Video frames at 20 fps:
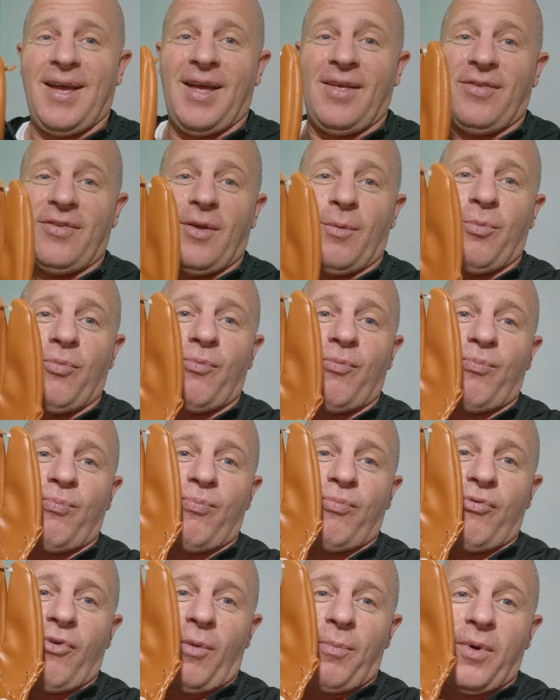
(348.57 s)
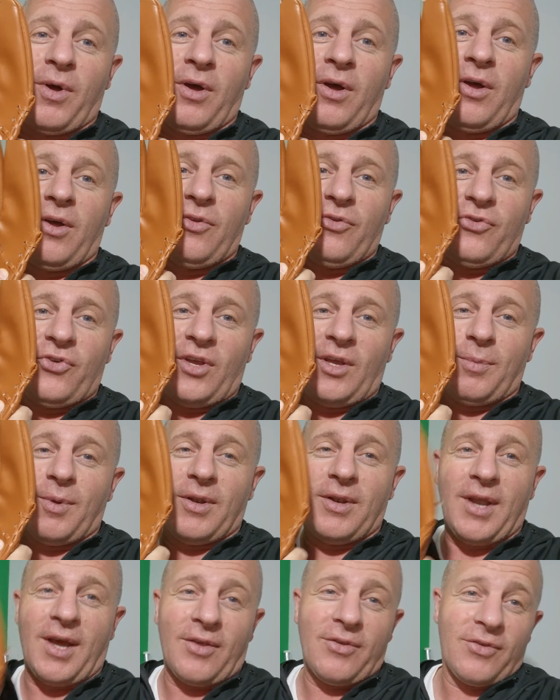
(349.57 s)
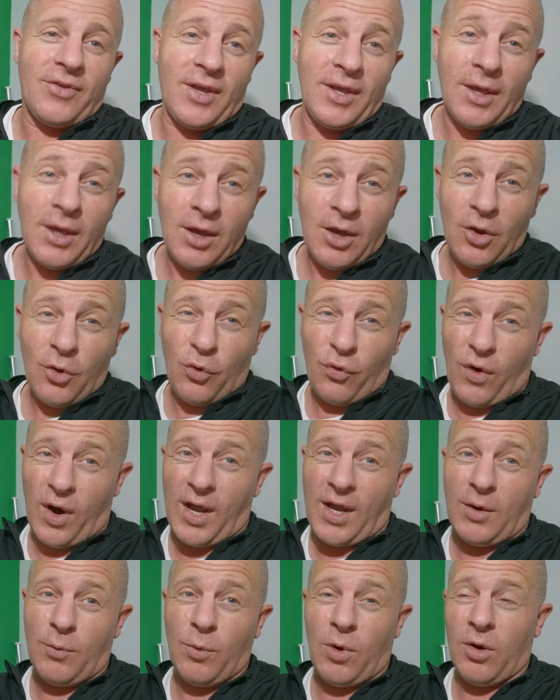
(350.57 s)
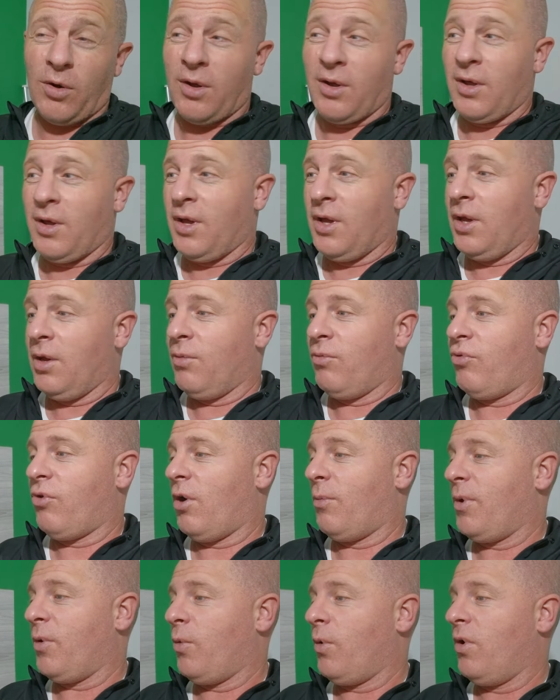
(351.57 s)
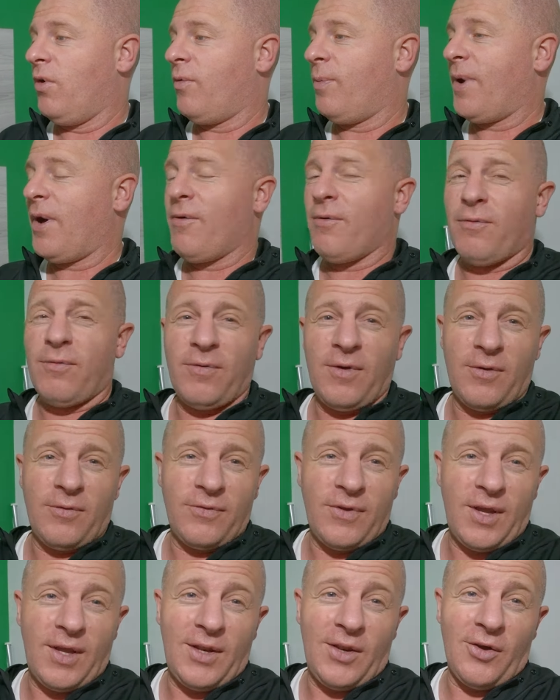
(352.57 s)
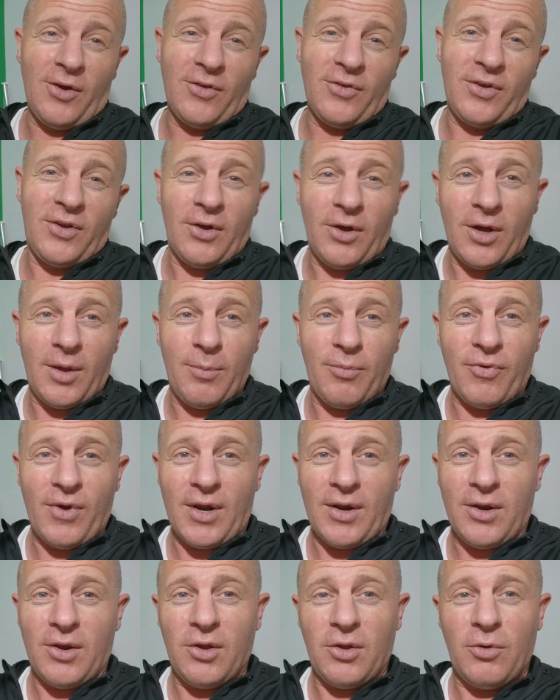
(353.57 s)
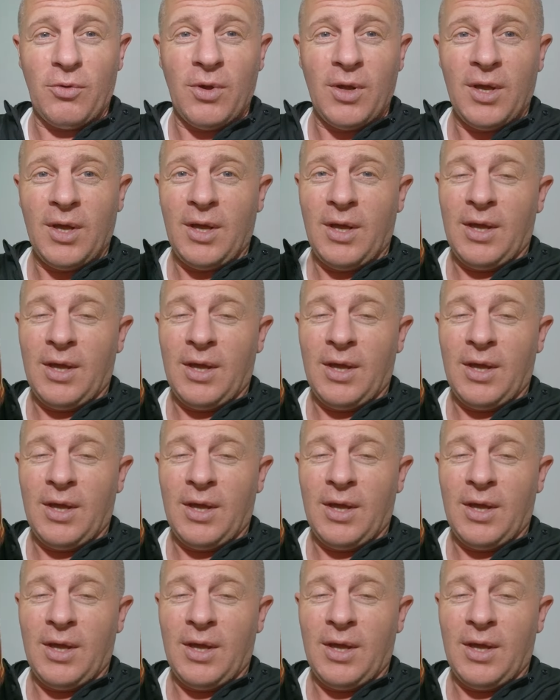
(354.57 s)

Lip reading: it's a proper cheap and nasty crane one, probably worth about $15.99 brand new.